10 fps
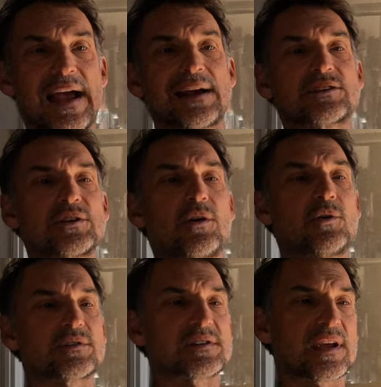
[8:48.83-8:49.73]
actually
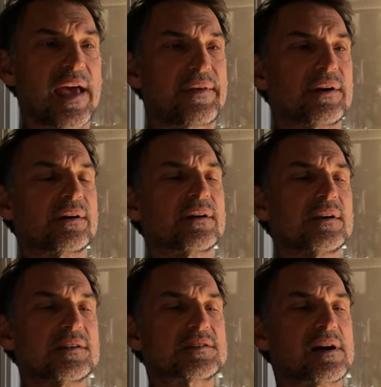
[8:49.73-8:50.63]
holds together
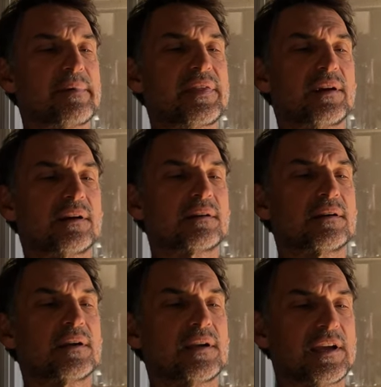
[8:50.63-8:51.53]
some of
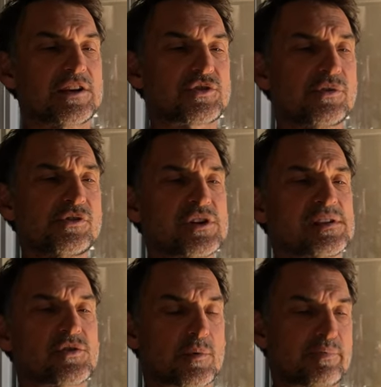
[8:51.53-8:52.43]
their
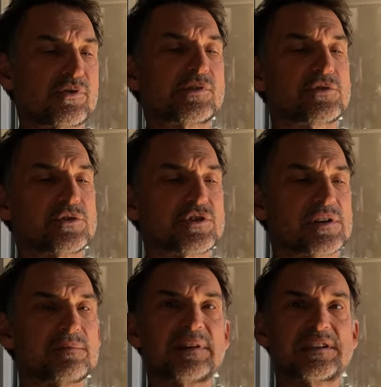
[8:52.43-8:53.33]
extrusions or
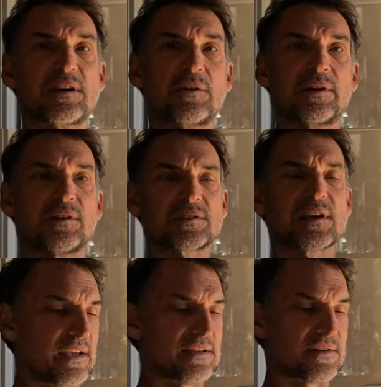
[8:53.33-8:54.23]
protrusion materials
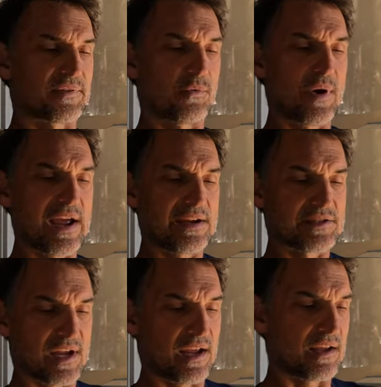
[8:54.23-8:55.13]
in different
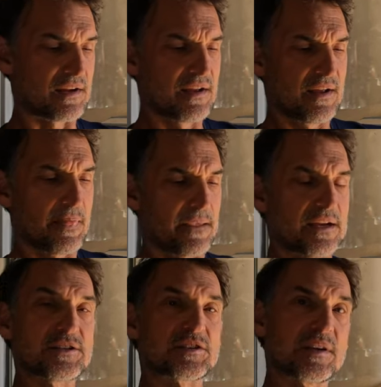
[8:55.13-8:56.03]
ways. And
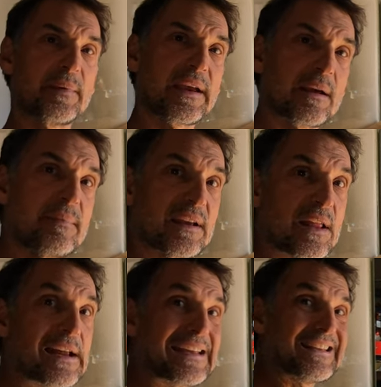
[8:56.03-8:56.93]
it just seemed like it'd be a
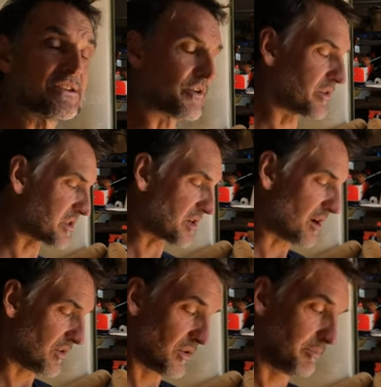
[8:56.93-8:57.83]
lot easier to
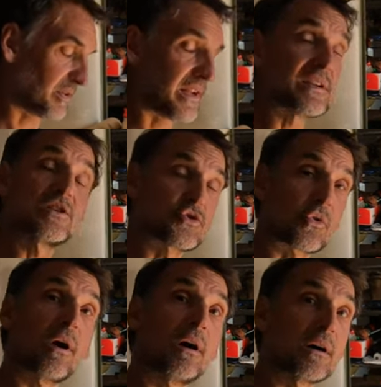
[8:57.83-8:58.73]
install. They're plenty
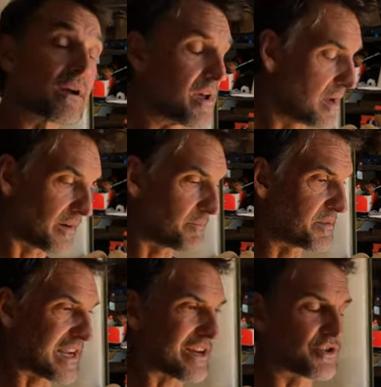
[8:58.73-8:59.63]
strong. Their
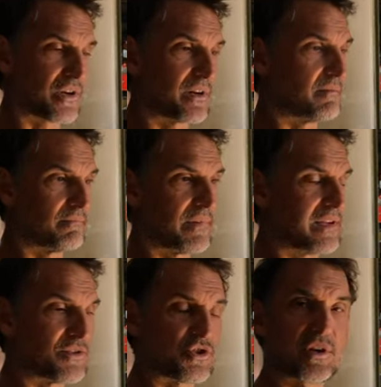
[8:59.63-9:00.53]
tension
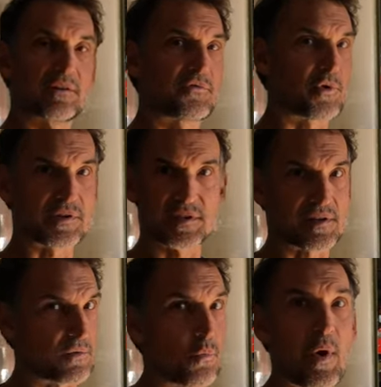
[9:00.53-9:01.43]
and shear
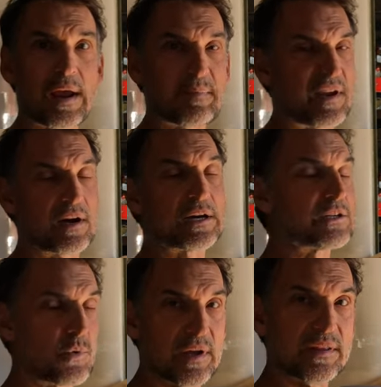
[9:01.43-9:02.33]
forces are way
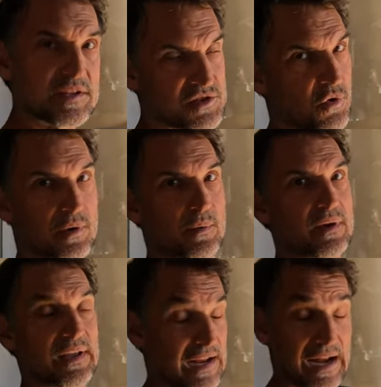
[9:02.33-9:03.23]
beyond what this door
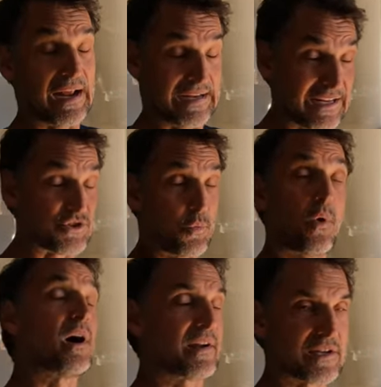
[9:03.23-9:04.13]
will, each
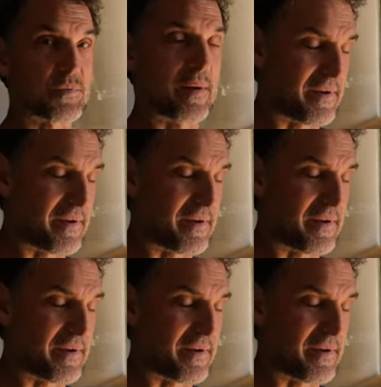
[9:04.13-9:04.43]
one is way